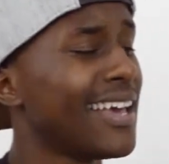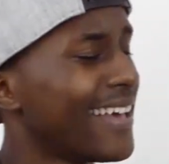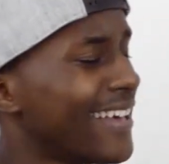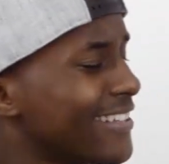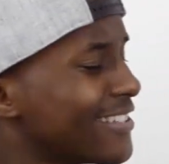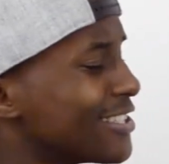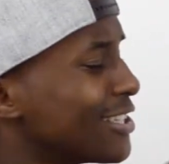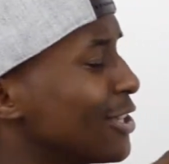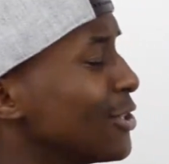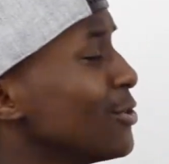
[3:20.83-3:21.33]

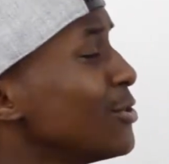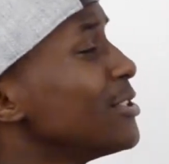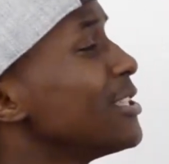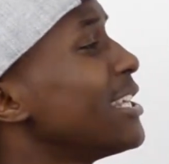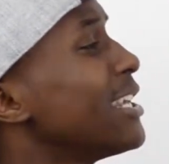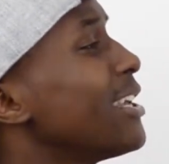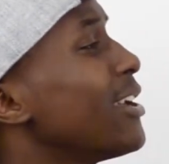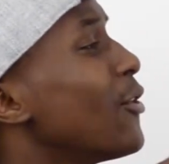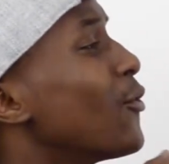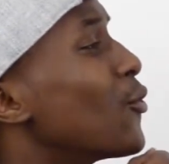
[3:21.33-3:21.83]
is
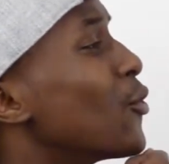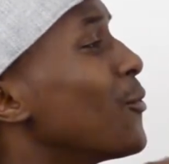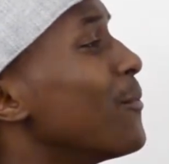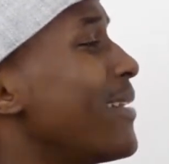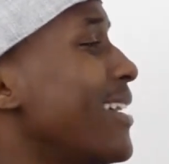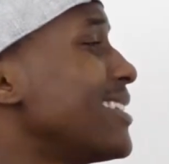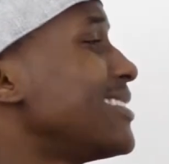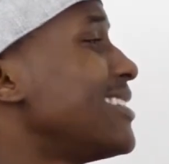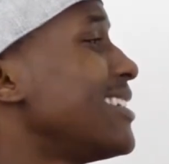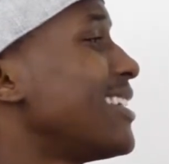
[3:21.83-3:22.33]
losing
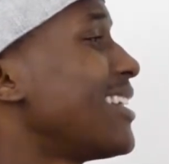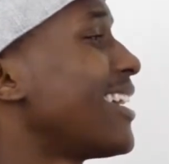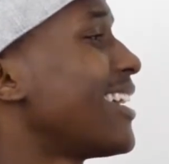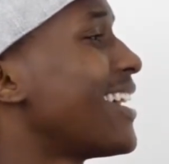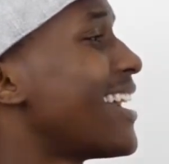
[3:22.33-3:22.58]
romantic